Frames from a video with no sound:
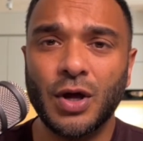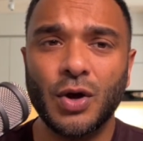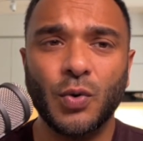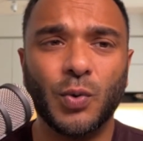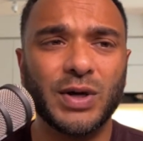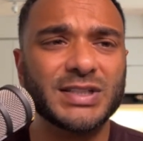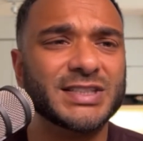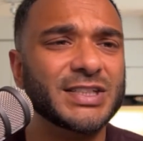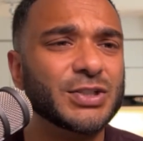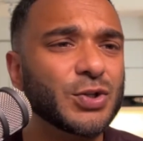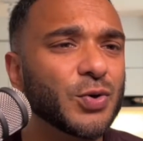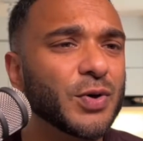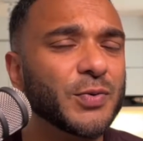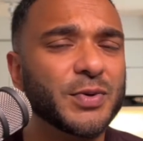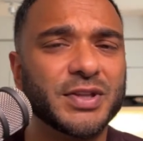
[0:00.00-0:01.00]
What is he
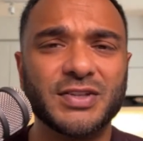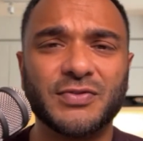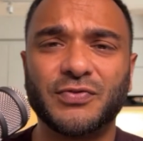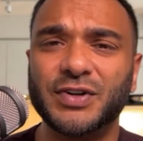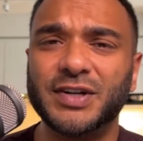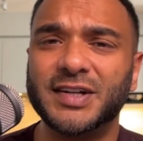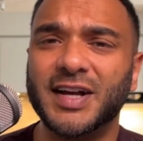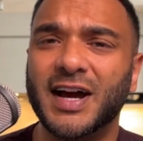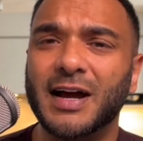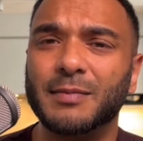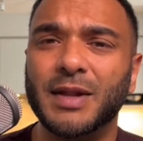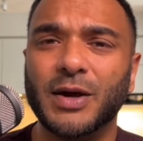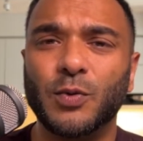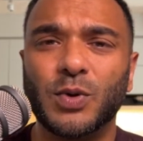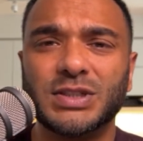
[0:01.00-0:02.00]
doing with his free time?
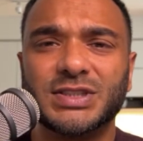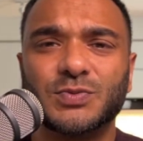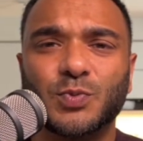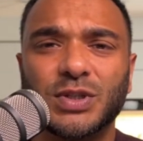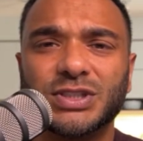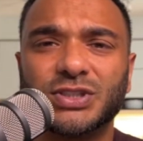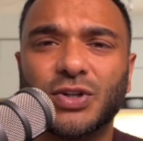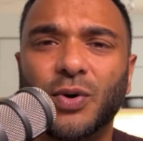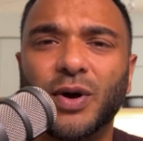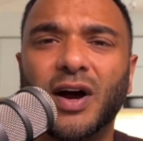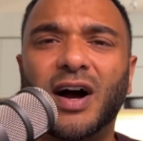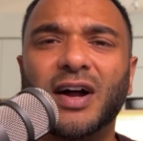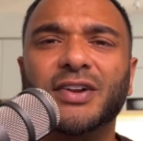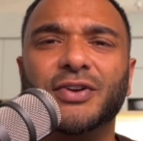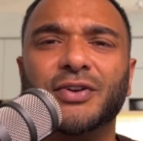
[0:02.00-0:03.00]
Like, what's going
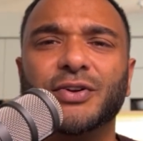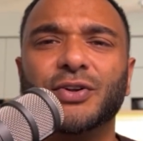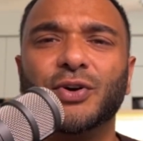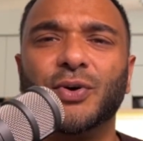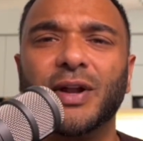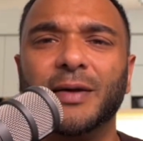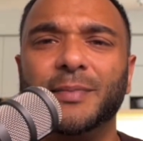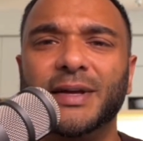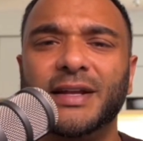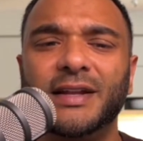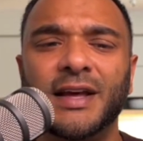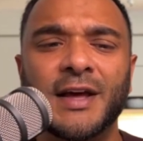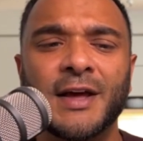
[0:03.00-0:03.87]
on here? You know what I mean?